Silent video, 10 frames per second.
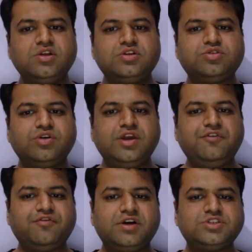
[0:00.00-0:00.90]
So
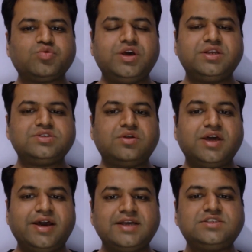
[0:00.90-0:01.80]
if a square is on
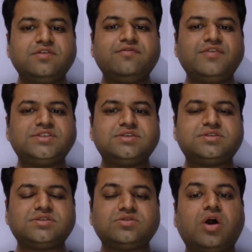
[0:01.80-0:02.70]
the edge which
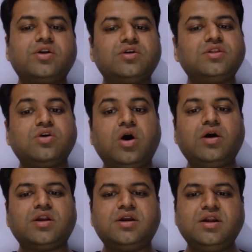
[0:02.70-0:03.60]
is not on the
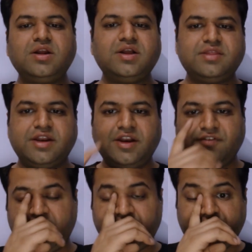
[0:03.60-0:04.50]
corner, then it
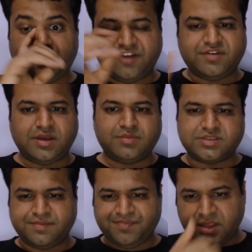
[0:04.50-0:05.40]
will have five
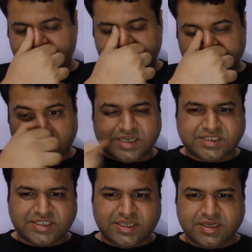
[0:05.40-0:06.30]
neighbors. Now
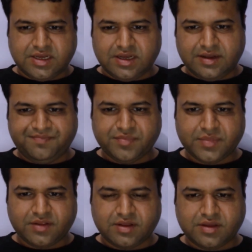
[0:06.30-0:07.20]
let's see uh,
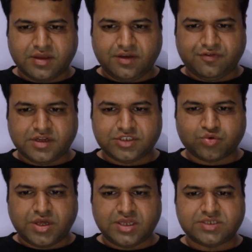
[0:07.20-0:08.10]
if a
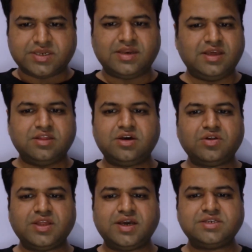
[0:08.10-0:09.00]
square is neither
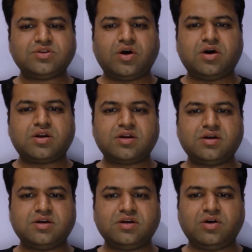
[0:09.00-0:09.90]
on the edge nor
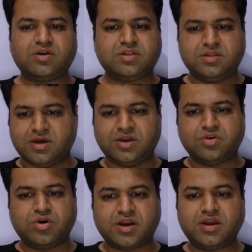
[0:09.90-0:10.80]
uh, on, on a
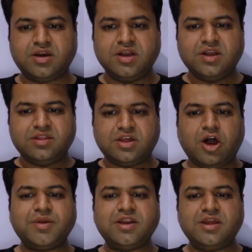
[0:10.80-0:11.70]
corner, then
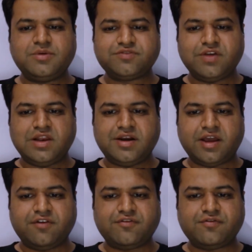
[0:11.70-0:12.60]
how many neighbors will it
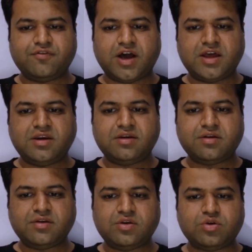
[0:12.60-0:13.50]
have? One,
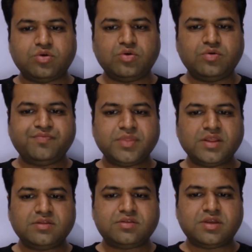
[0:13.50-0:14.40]
two,
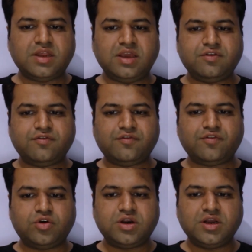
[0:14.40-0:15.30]
three,
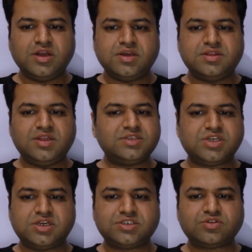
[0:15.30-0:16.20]
four. These
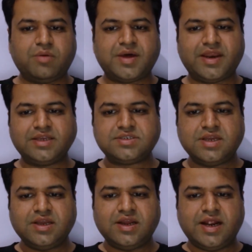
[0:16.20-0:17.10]
shares common edge
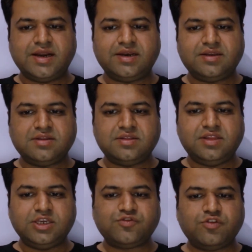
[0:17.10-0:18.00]
and
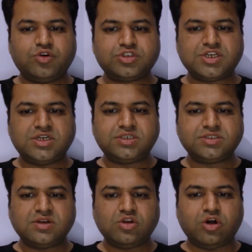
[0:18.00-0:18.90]
these four shares
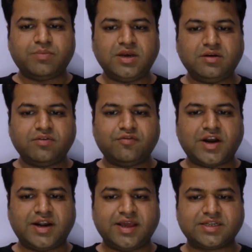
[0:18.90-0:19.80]
common
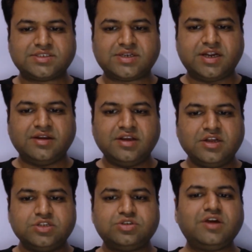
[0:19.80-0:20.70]
vertex, right?
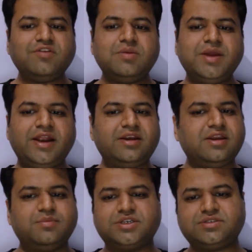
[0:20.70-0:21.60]
So there will be eight
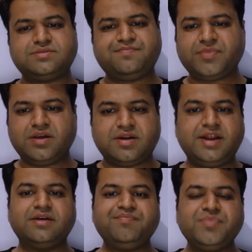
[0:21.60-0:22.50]
neighbors,
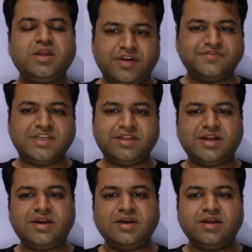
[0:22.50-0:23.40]
right? I've seen
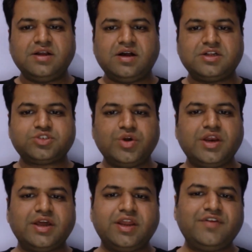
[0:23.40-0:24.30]
that a square
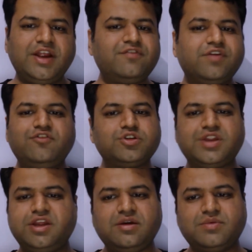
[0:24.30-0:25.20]
can have eight, five or
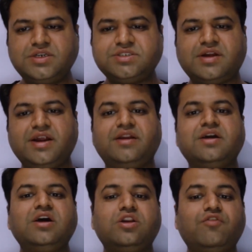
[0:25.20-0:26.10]
three neighbors, right?
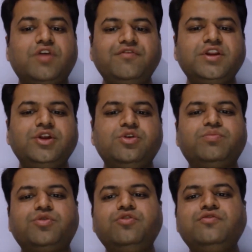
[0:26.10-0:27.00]
Now what we need to
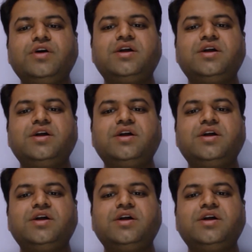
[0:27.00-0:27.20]
prove,